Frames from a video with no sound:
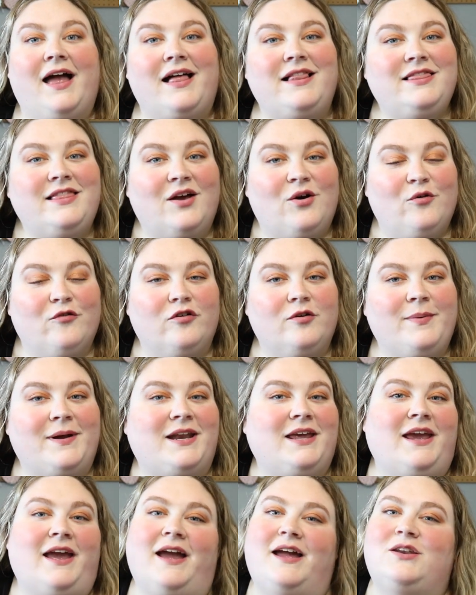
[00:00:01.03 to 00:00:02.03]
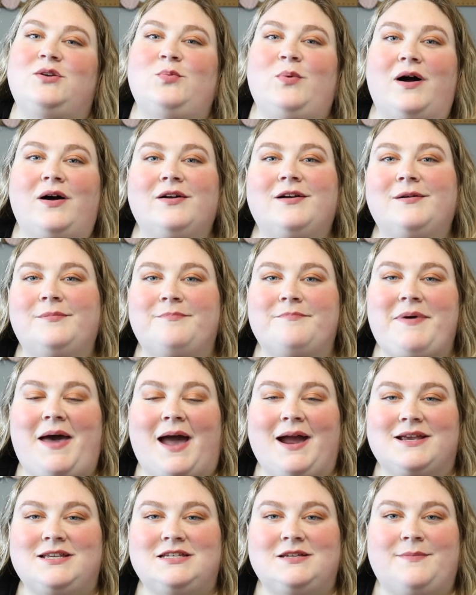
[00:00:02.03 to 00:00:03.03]
Hello everybody and welcome
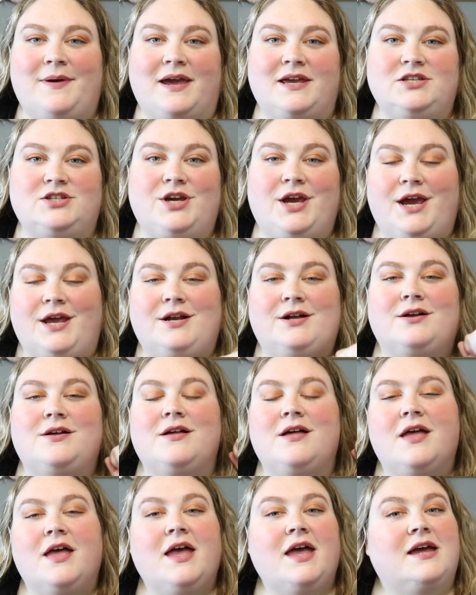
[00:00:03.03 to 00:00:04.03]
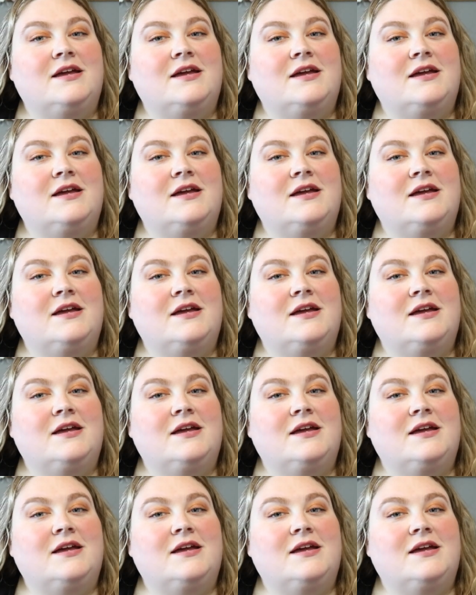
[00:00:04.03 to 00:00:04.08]
back to my channel.